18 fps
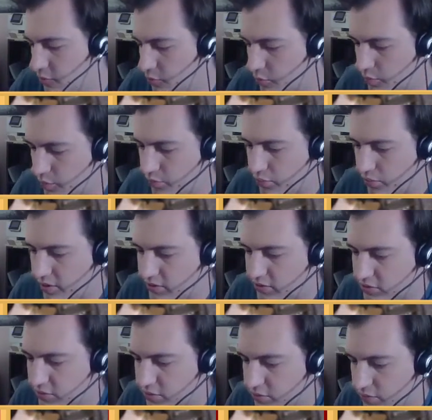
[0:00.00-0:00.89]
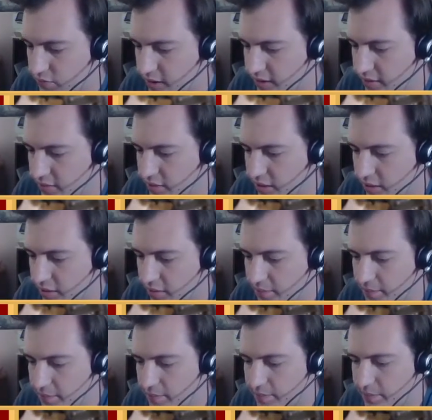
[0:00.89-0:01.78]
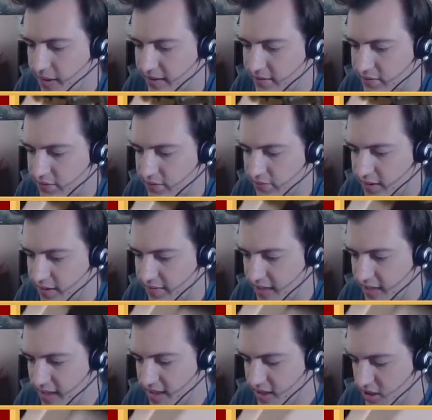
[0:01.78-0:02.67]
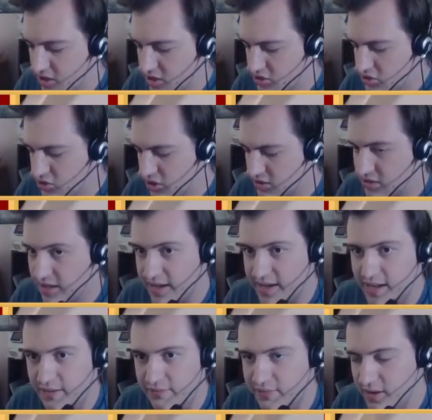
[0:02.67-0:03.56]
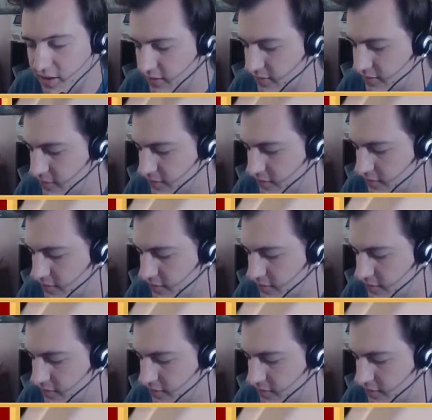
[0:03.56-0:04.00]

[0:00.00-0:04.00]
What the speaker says: bridge, banister right there, just like I've done